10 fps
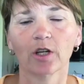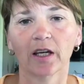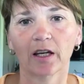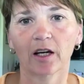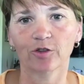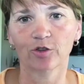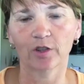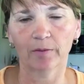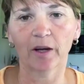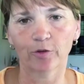
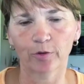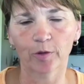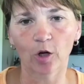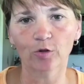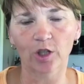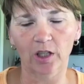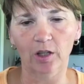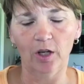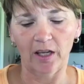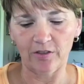in my group
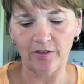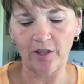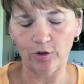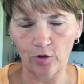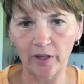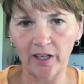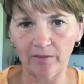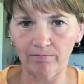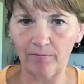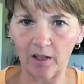coaching, is that you
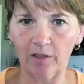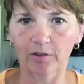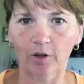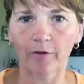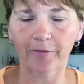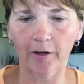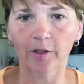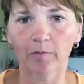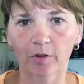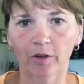create a fair
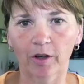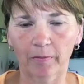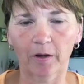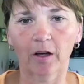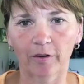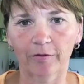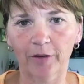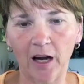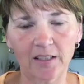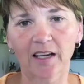number of
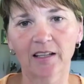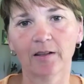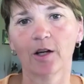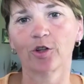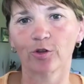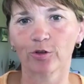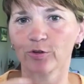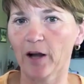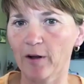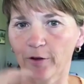content.
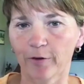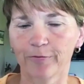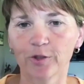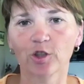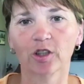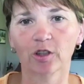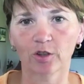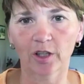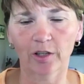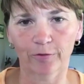You're out there fishing,
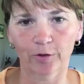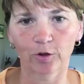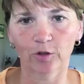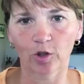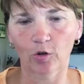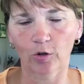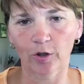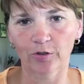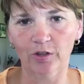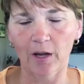looking for
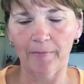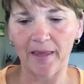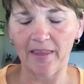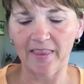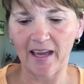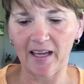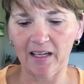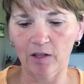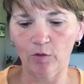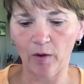unicorns, and
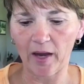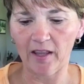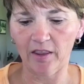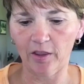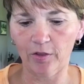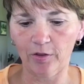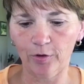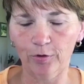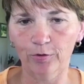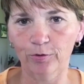then when
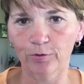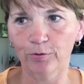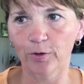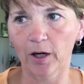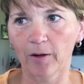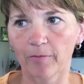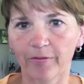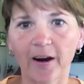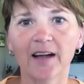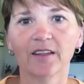you
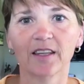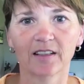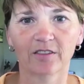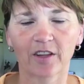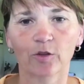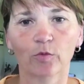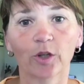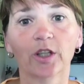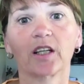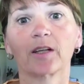find things that are
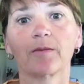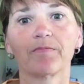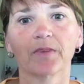working,